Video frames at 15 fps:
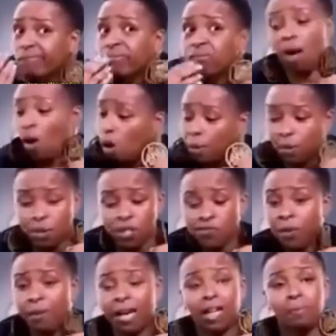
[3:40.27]
I hope it was
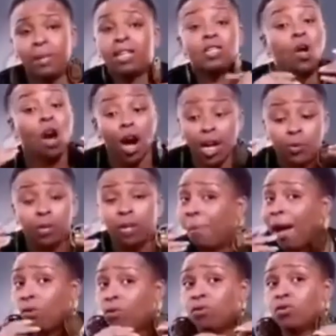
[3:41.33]
for money, because arguing
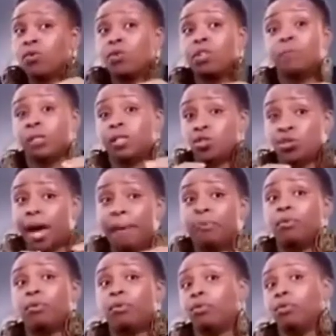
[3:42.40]
about who's going to put the
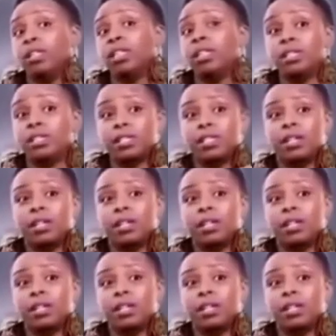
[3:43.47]
strap on is...